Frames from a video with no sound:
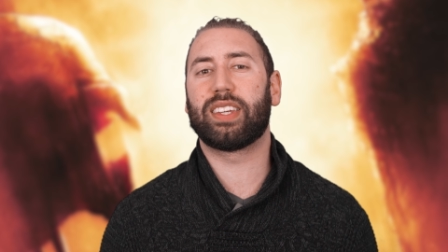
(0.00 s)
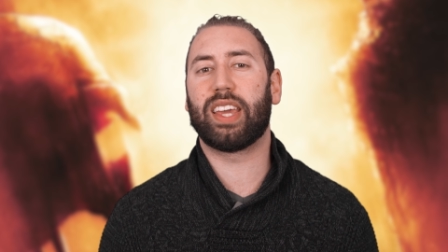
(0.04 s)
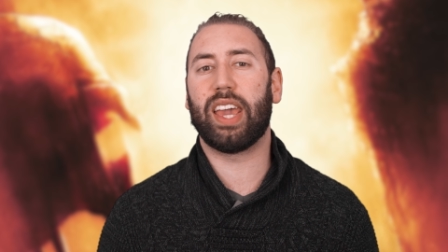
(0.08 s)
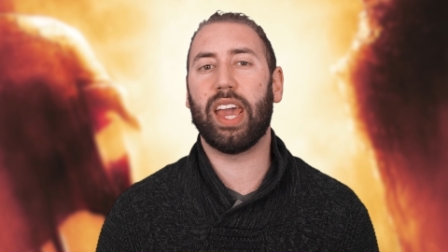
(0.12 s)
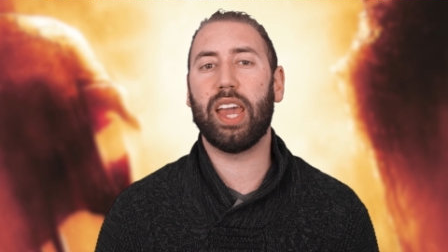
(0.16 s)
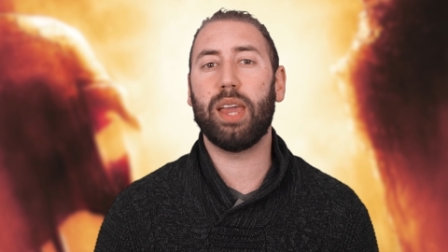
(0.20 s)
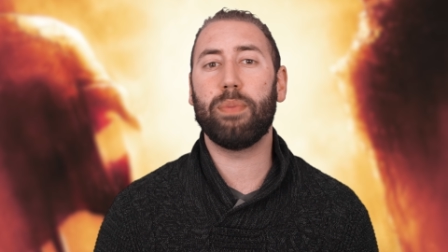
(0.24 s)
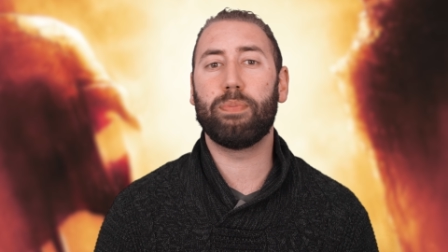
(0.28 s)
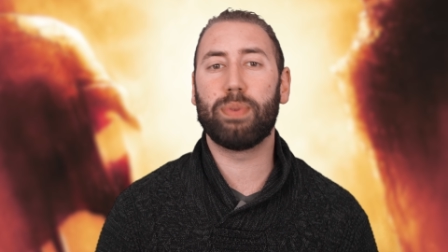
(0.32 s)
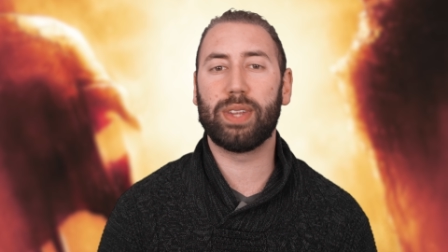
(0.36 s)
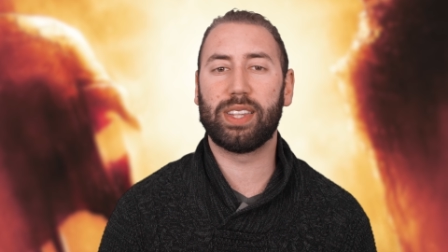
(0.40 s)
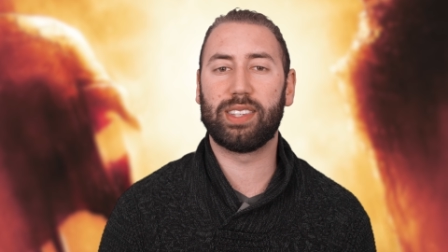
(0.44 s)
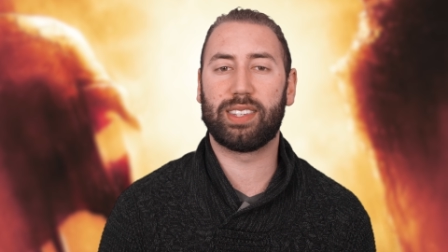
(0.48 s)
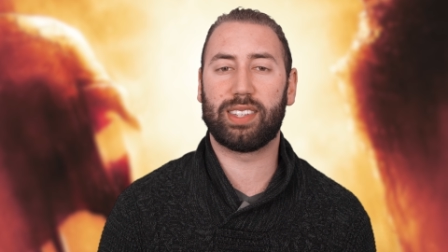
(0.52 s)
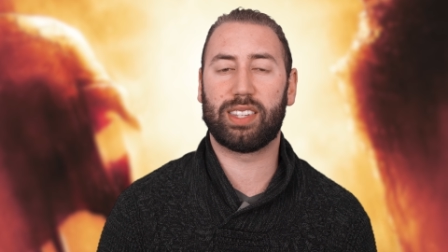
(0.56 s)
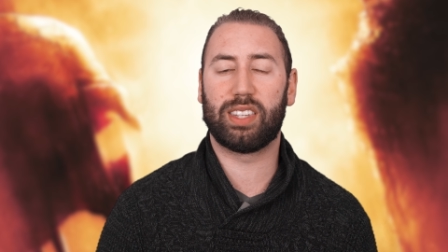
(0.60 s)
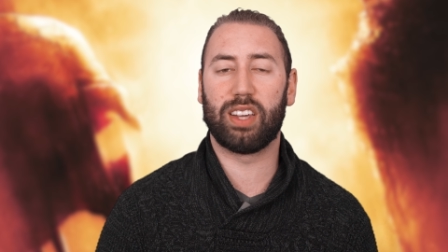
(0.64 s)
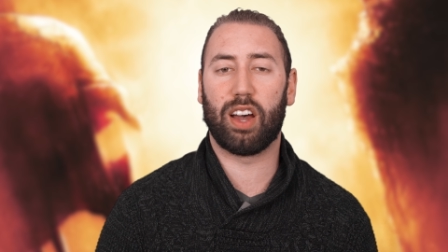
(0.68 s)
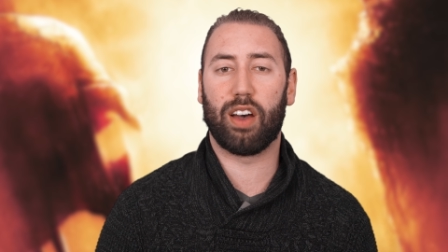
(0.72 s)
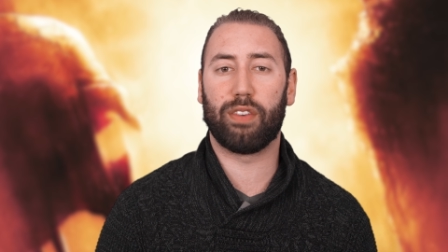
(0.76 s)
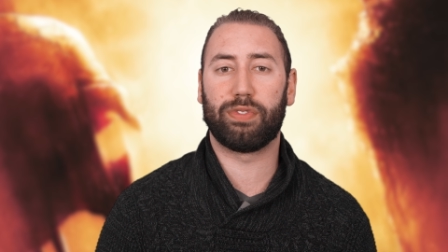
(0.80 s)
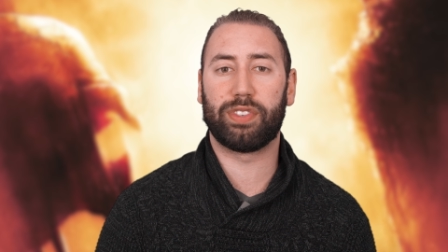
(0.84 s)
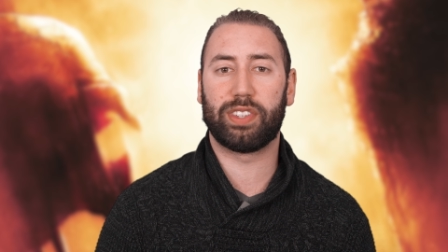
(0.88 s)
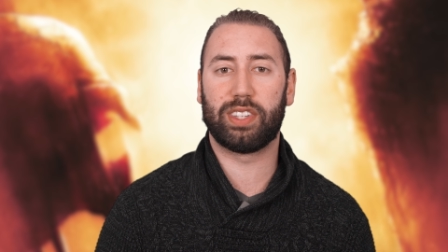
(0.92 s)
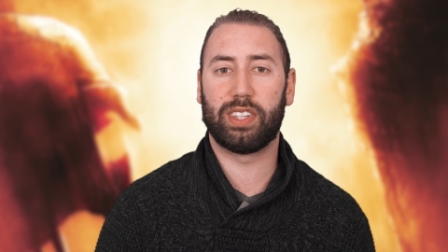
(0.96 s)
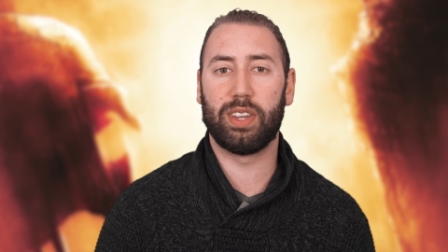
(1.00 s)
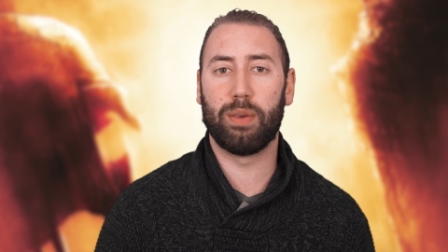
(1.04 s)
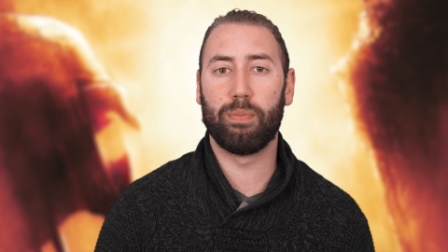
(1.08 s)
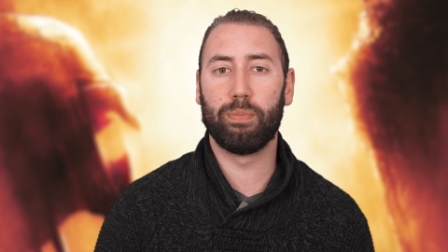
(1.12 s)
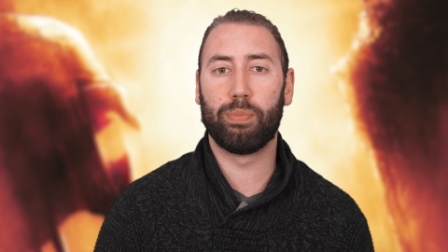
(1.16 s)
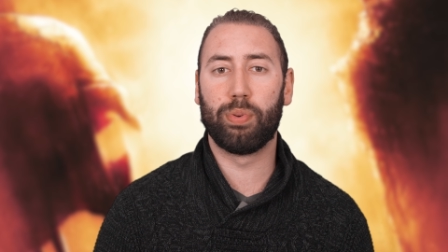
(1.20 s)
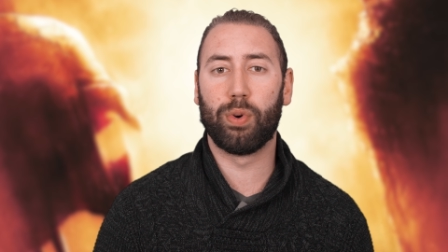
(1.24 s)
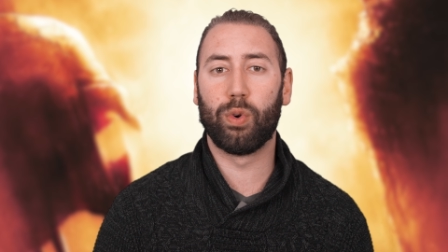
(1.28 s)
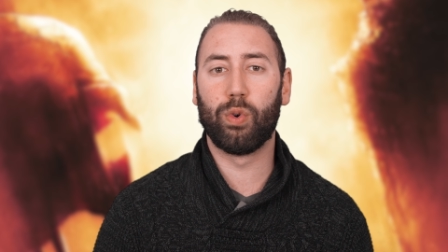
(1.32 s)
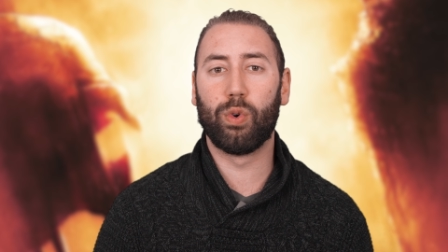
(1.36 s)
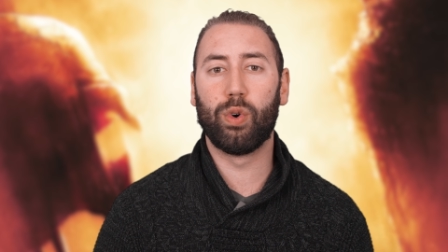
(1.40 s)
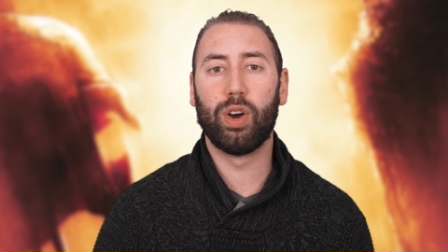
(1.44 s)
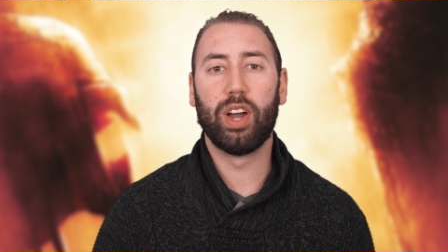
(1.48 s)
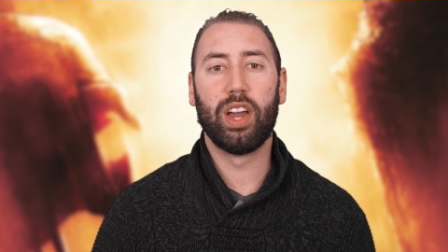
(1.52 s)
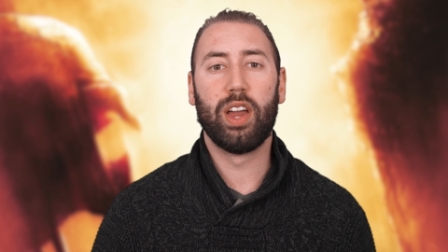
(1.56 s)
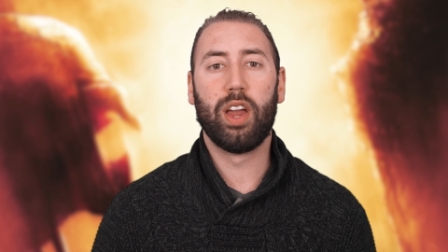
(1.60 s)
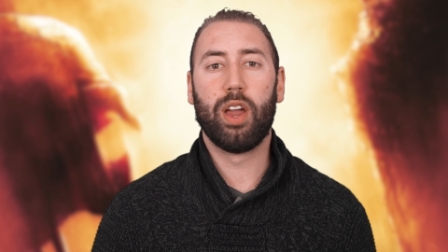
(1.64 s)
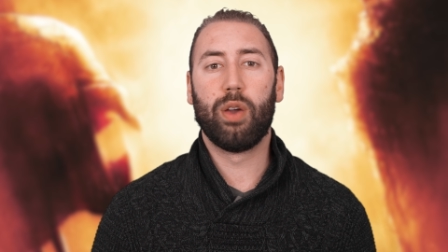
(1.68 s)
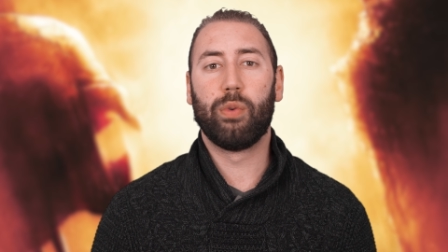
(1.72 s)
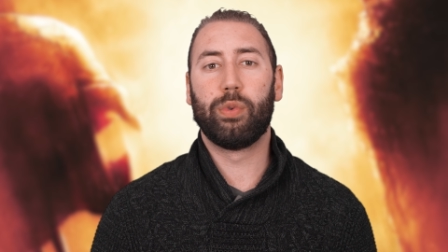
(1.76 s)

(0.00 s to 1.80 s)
keeping stuff simple,